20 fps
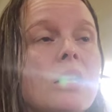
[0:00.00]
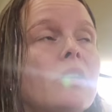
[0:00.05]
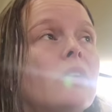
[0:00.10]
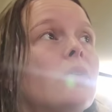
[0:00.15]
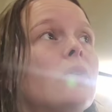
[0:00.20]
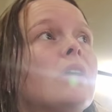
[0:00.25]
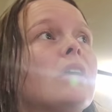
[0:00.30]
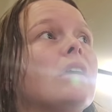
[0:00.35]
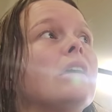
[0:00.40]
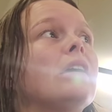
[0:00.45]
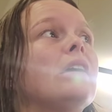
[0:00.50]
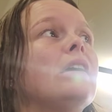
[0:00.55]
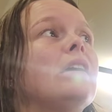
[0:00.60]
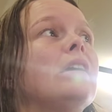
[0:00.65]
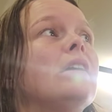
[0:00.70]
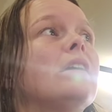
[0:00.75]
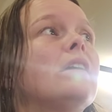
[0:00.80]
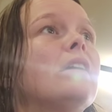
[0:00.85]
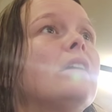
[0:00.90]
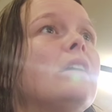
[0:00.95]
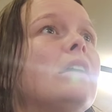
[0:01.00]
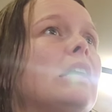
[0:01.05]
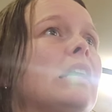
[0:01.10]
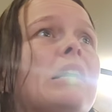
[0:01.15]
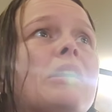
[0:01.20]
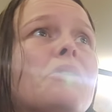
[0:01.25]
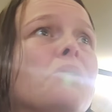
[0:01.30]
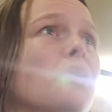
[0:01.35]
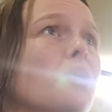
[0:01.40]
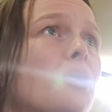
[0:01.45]
okay,
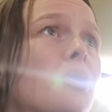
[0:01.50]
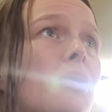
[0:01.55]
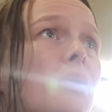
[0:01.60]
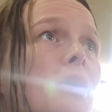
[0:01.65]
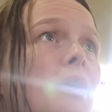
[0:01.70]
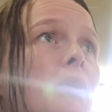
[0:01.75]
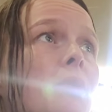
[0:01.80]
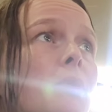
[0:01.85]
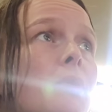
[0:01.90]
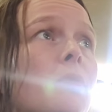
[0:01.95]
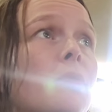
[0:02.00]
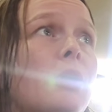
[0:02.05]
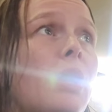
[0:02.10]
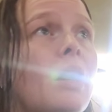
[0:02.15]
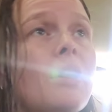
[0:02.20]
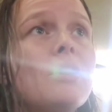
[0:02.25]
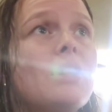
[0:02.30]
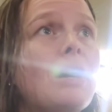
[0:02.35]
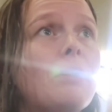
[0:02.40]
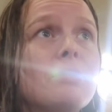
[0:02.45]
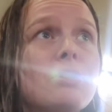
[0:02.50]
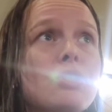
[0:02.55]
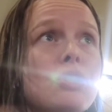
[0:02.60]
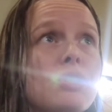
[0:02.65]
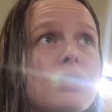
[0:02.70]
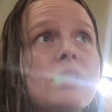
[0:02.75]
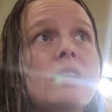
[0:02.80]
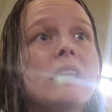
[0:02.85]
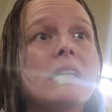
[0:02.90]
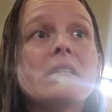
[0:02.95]
I don't know. It, I, that was
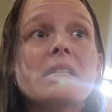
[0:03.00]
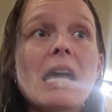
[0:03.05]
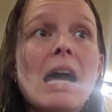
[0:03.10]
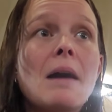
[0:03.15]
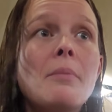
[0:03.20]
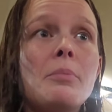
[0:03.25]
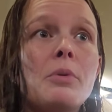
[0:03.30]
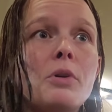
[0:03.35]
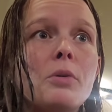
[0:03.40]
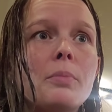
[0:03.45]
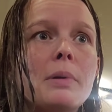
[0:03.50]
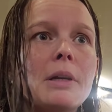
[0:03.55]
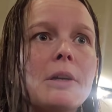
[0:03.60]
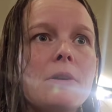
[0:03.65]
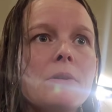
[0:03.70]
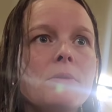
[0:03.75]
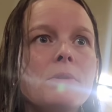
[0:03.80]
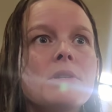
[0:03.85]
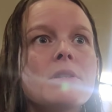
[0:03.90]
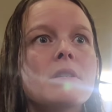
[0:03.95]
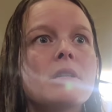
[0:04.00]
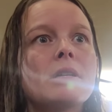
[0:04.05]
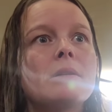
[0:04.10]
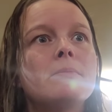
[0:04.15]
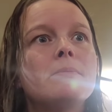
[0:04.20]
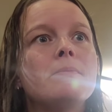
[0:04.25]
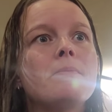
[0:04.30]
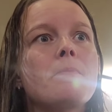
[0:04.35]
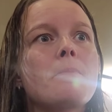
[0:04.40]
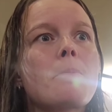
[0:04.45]
just an example, but it was
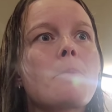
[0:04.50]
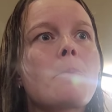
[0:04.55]
um.